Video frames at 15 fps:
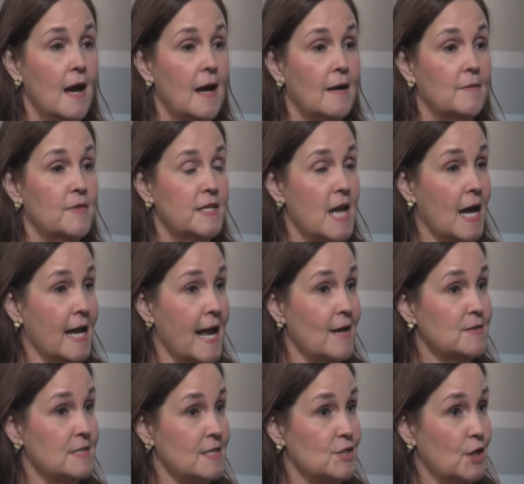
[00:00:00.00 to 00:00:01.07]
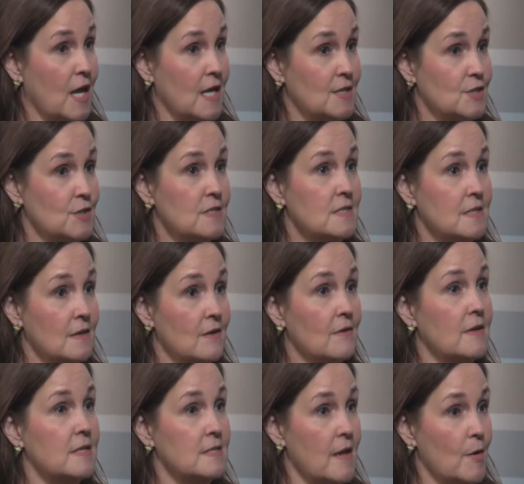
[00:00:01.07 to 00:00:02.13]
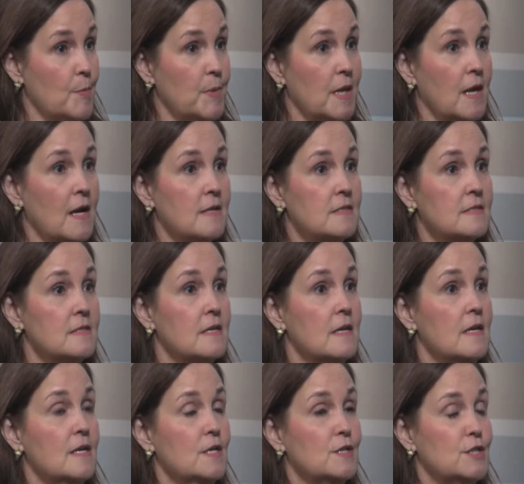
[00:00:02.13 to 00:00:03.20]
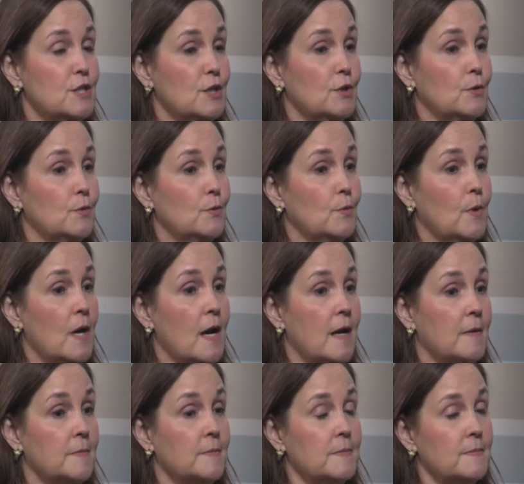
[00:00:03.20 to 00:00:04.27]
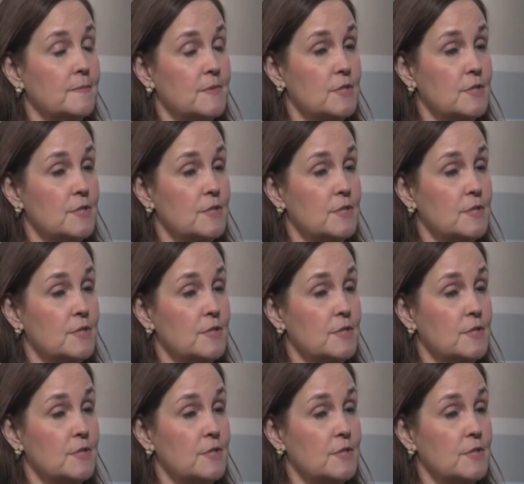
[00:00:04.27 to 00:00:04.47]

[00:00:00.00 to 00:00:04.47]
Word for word: Uh, the Neuhaus Education Center is helping us to, um,